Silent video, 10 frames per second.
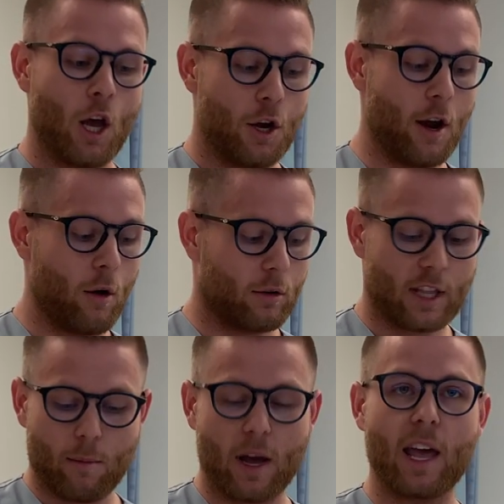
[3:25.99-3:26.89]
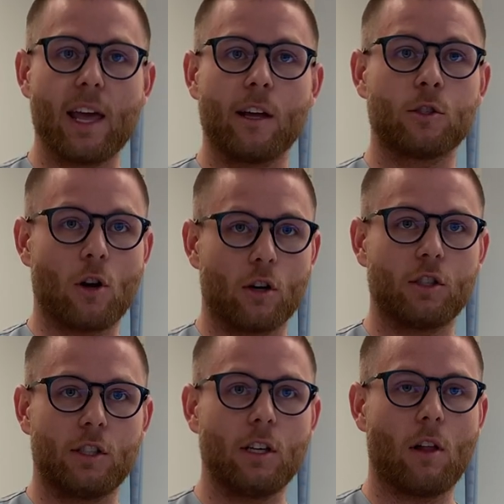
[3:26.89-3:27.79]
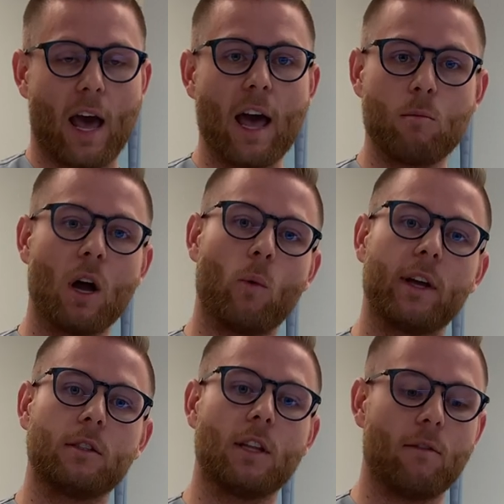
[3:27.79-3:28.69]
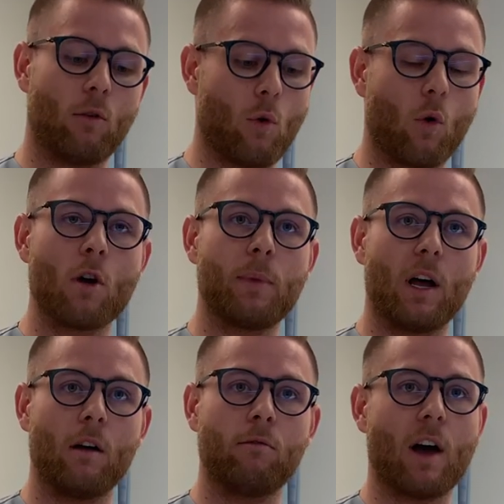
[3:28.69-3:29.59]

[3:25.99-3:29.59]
Note that my hands are still at my waist level or above.